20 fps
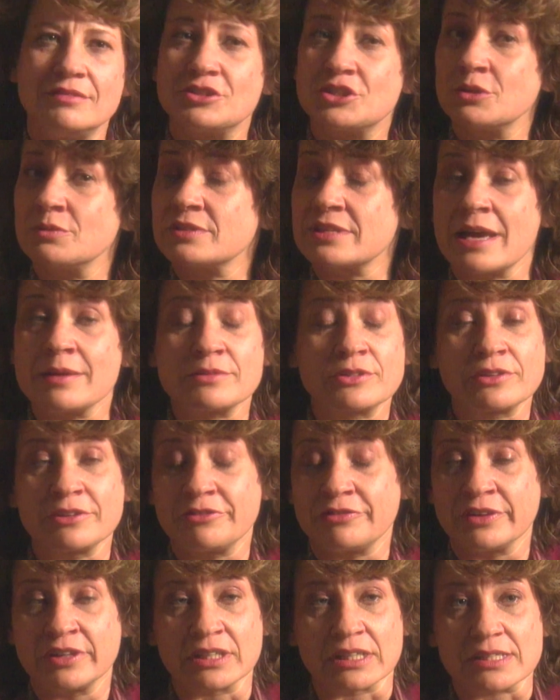She was absolutely
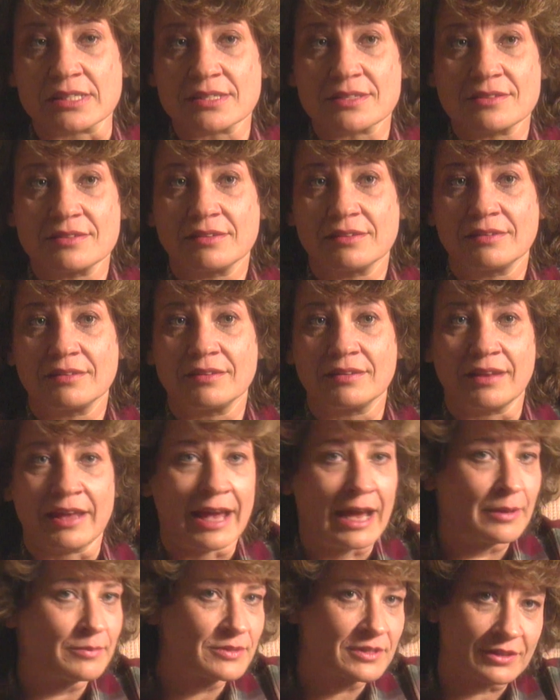fearless.
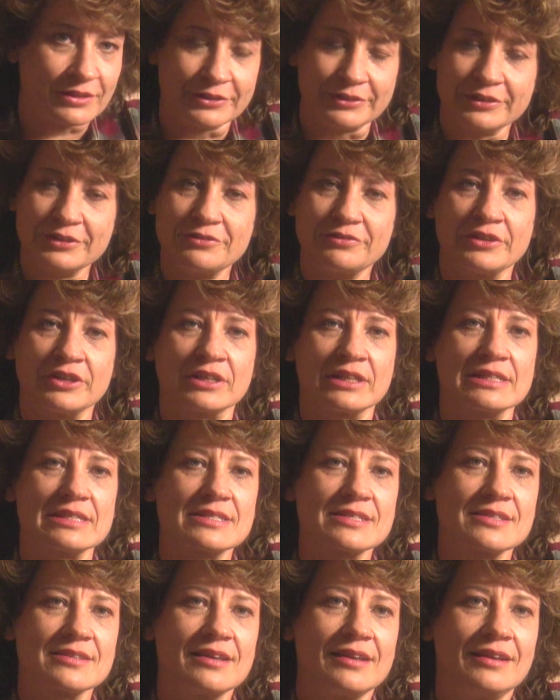Absolutely
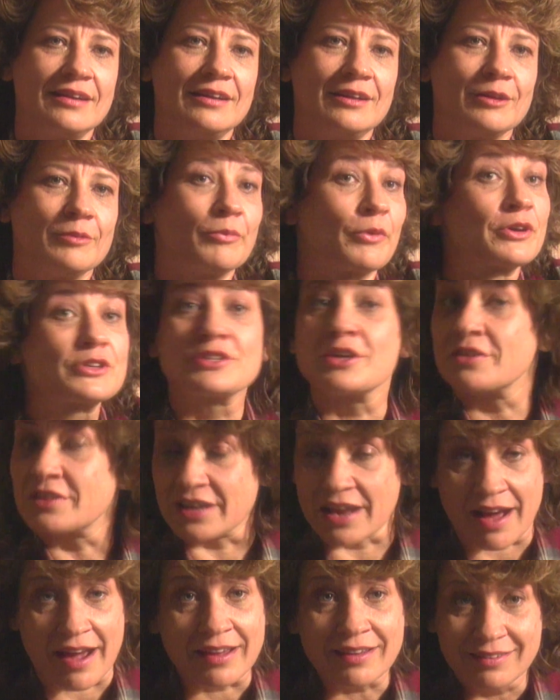fearless. More so
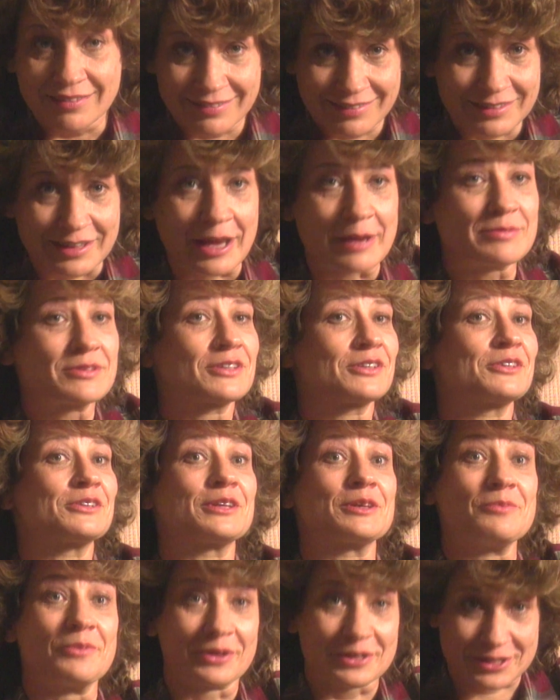than I.
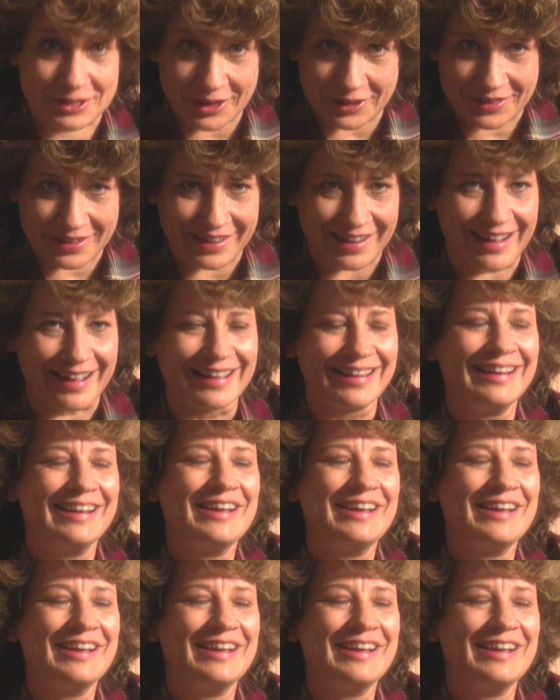Absolutely more so than I.